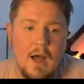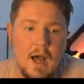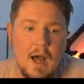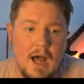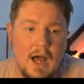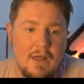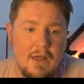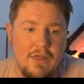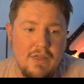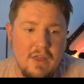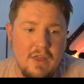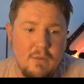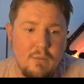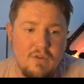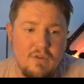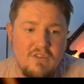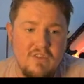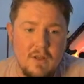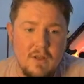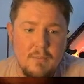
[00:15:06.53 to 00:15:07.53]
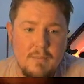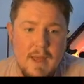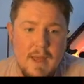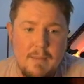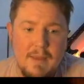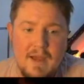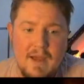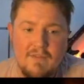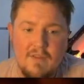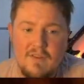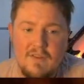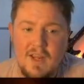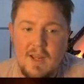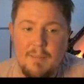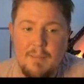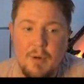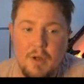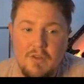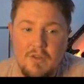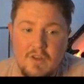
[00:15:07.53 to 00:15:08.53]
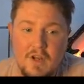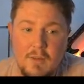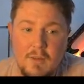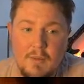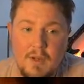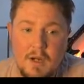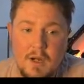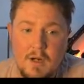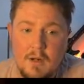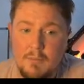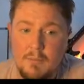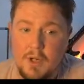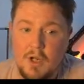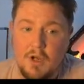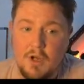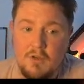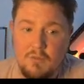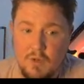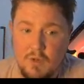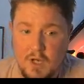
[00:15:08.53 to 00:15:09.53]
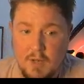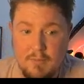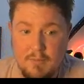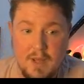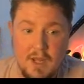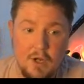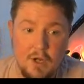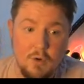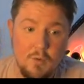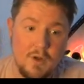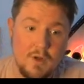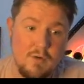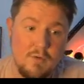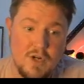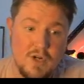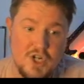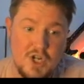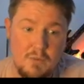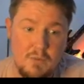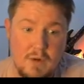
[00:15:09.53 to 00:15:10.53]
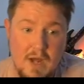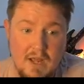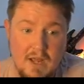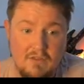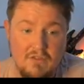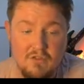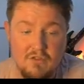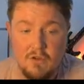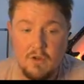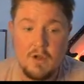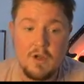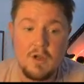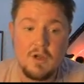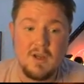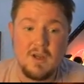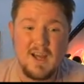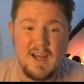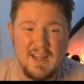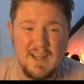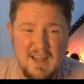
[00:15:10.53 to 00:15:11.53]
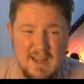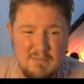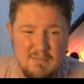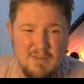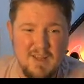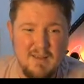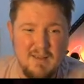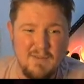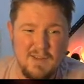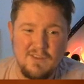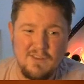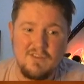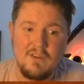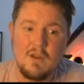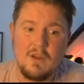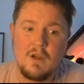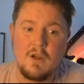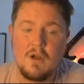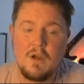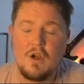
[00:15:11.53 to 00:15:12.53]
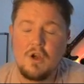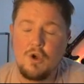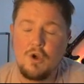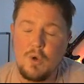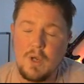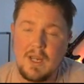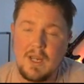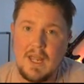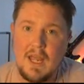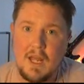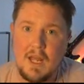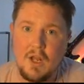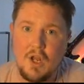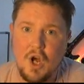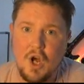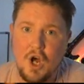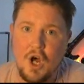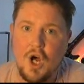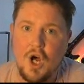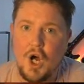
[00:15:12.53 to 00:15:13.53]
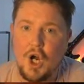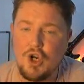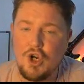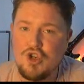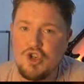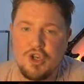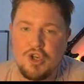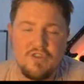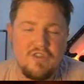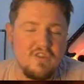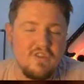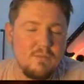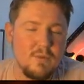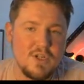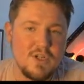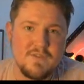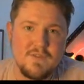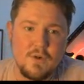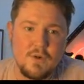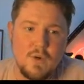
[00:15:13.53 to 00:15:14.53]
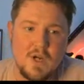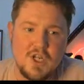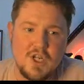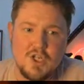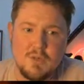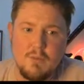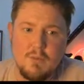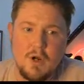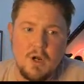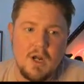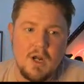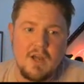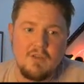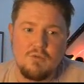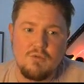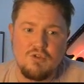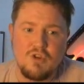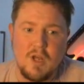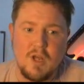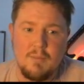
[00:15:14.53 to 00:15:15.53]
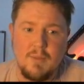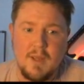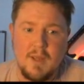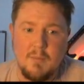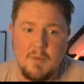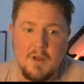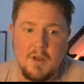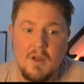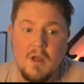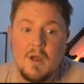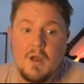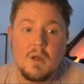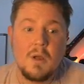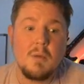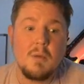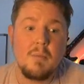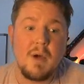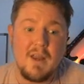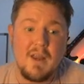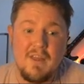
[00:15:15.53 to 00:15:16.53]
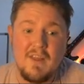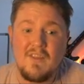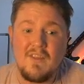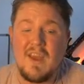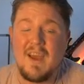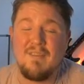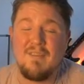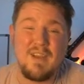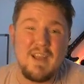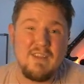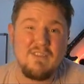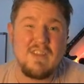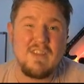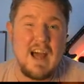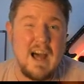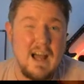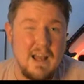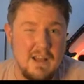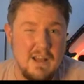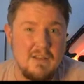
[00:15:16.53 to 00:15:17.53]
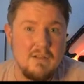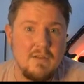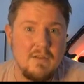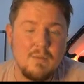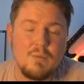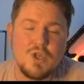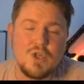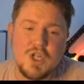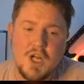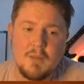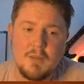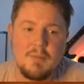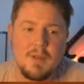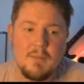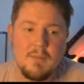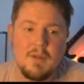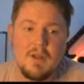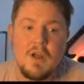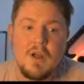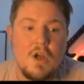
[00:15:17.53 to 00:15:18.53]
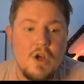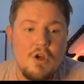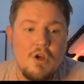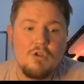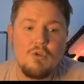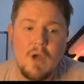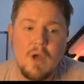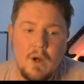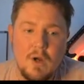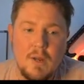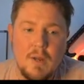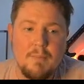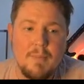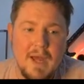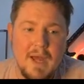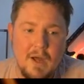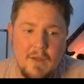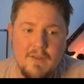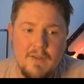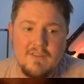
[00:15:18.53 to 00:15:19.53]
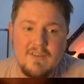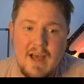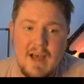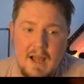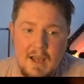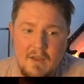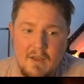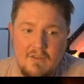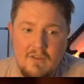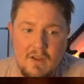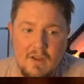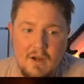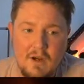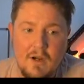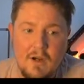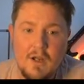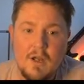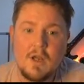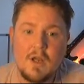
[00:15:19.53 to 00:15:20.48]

I think we still maybe have to take a punt on him here because we got Mingo and Rashee Rice and Gabe Davis, who again are just as much of a question mark as Rashad Bateman, but I think they have less talent than Rashad Bateman. So I'm going to bet on the talent here.